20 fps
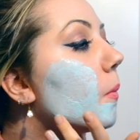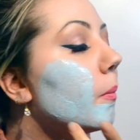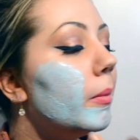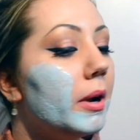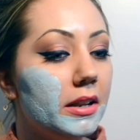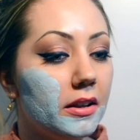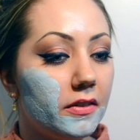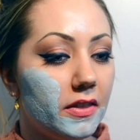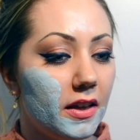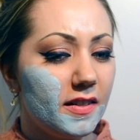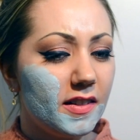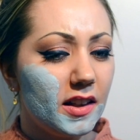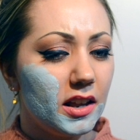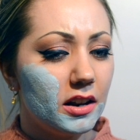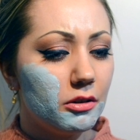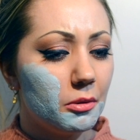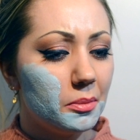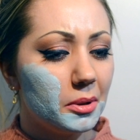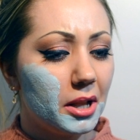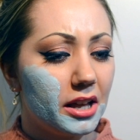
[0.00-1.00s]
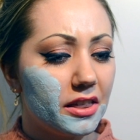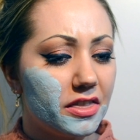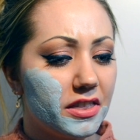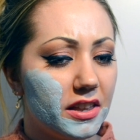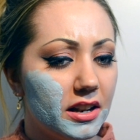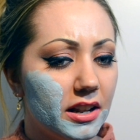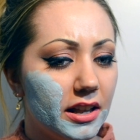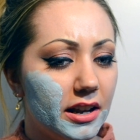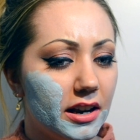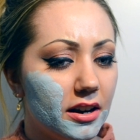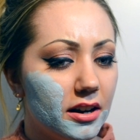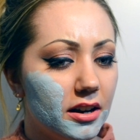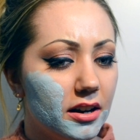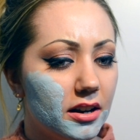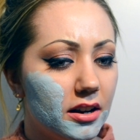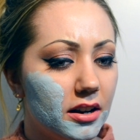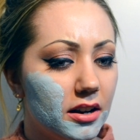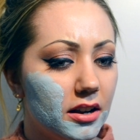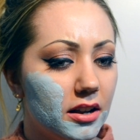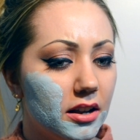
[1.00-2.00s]
Wait, did they say to apply a thin layer?
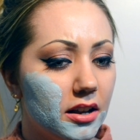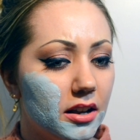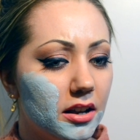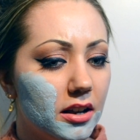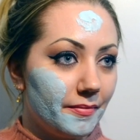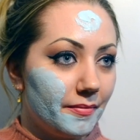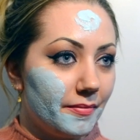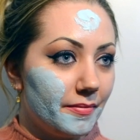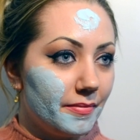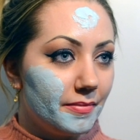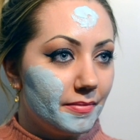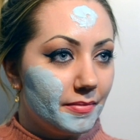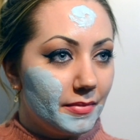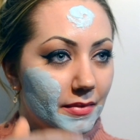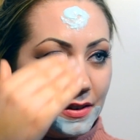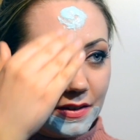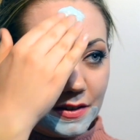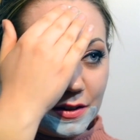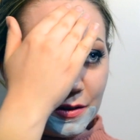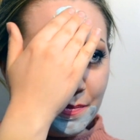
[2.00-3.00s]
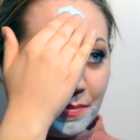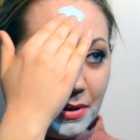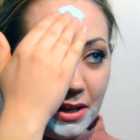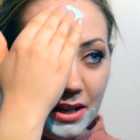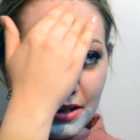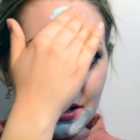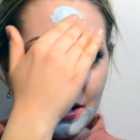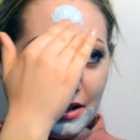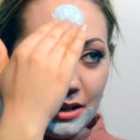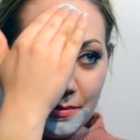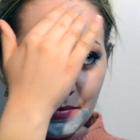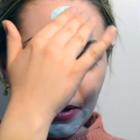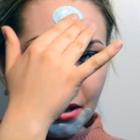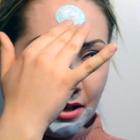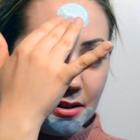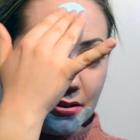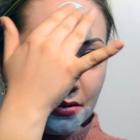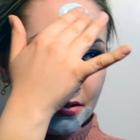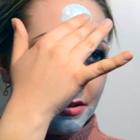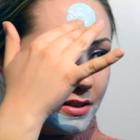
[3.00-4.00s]
Speed it up
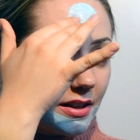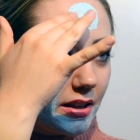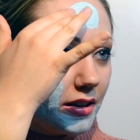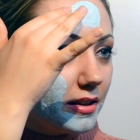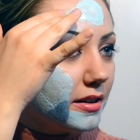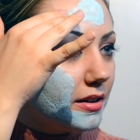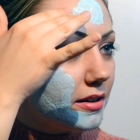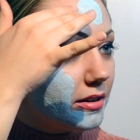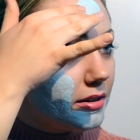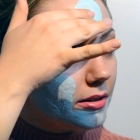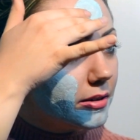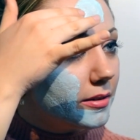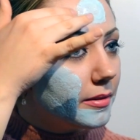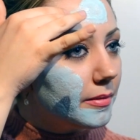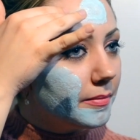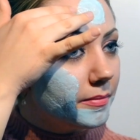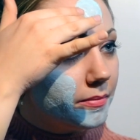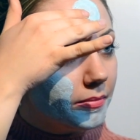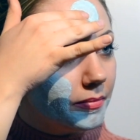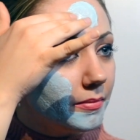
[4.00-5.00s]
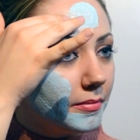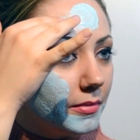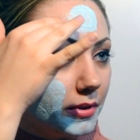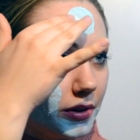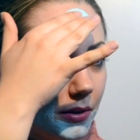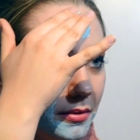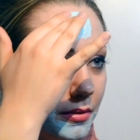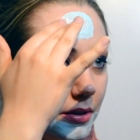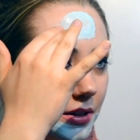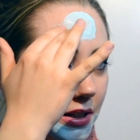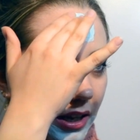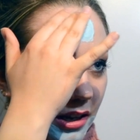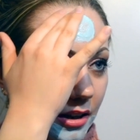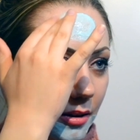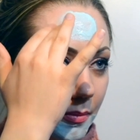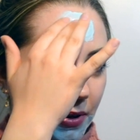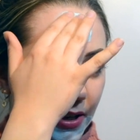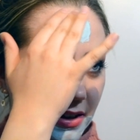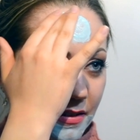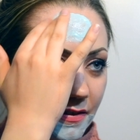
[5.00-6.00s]
here, Sam. Go a
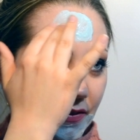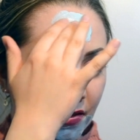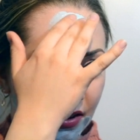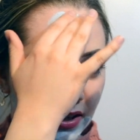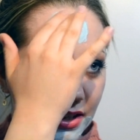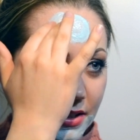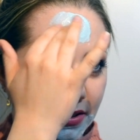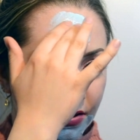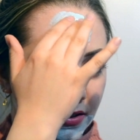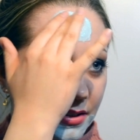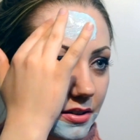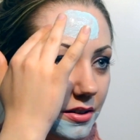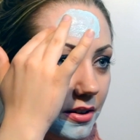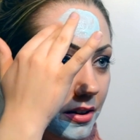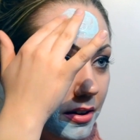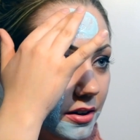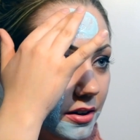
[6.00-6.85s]
little bit faster.